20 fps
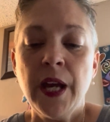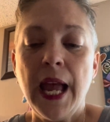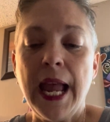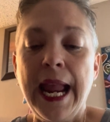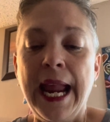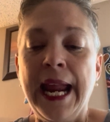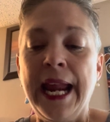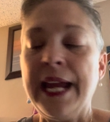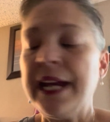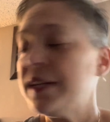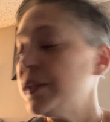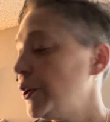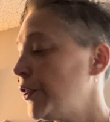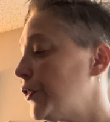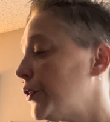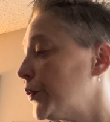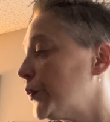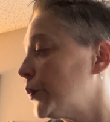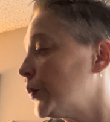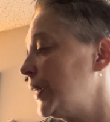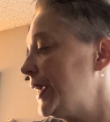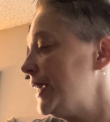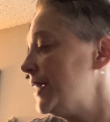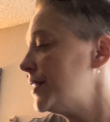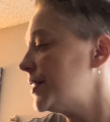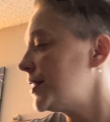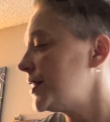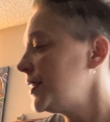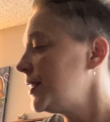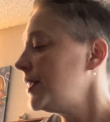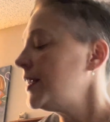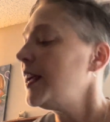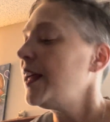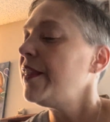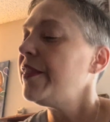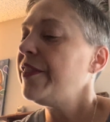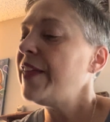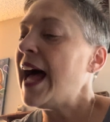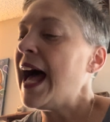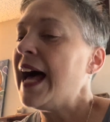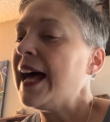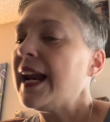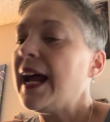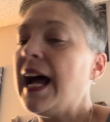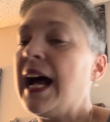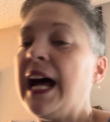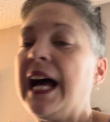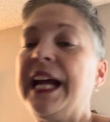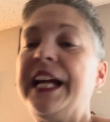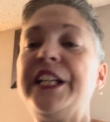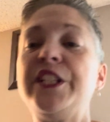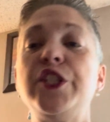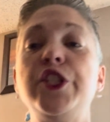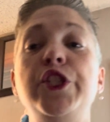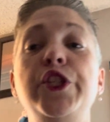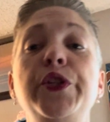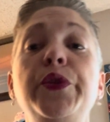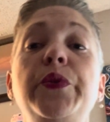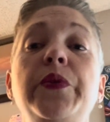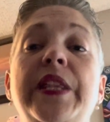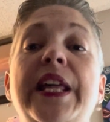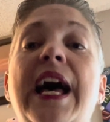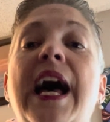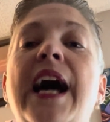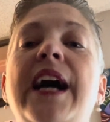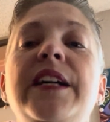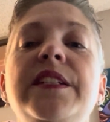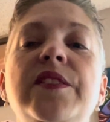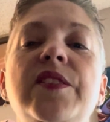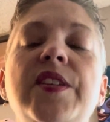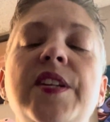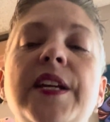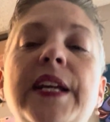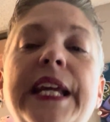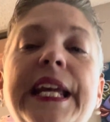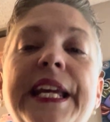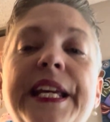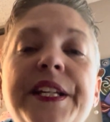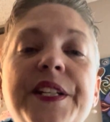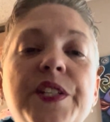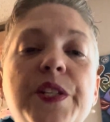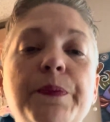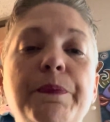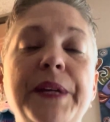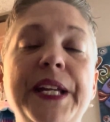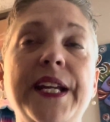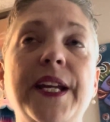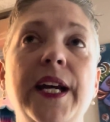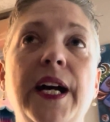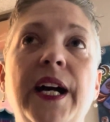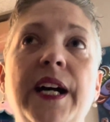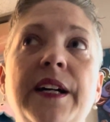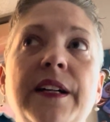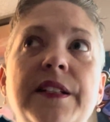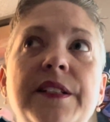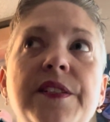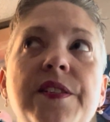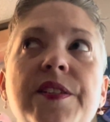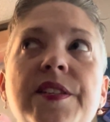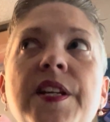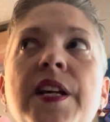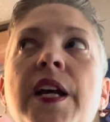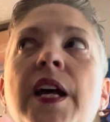And the reason that I do that is because